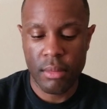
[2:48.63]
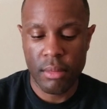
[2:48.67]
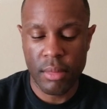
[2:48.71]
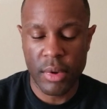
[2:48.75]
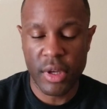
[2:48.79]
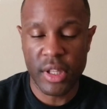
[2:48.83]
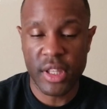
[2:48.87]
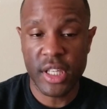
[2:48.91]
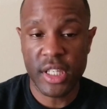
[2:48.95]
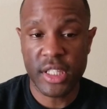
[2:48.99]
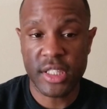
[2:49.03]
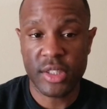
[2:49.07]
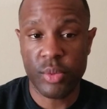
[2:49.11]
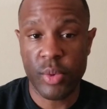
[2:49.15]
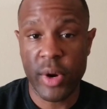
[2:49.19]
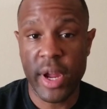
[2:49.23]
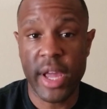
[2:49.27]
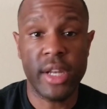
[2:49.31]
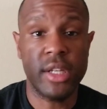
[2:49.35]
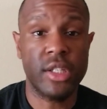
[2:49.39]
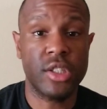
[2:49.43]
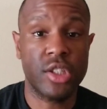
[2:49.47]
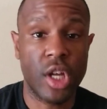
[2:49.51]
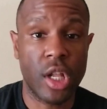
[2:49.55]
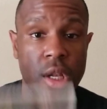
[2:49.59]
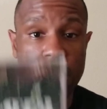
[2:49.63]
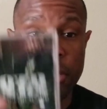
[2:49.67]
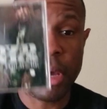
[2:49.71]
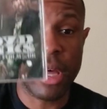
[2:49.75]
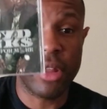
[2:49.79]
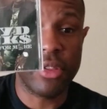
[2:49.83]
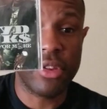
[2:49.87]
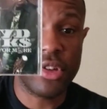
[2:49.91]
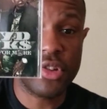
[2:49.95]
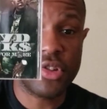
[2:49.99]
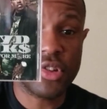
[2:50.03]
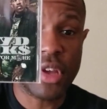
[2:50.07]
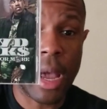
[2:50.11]
But this rant is all
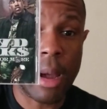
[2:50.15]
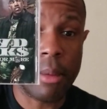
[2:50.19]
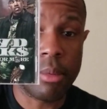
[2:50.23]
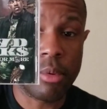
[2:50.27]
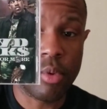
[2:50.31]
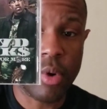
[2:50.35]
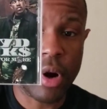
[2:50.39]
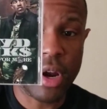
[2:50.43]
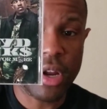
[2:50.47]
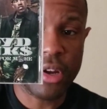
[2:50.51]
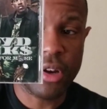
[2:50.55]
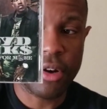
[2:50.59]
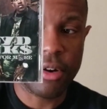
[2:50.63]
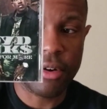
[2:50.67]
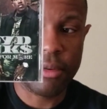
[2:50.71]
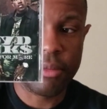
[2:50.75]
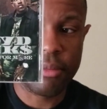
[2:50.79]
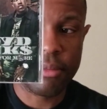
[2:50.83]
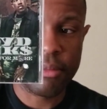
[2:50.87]
about this album right here.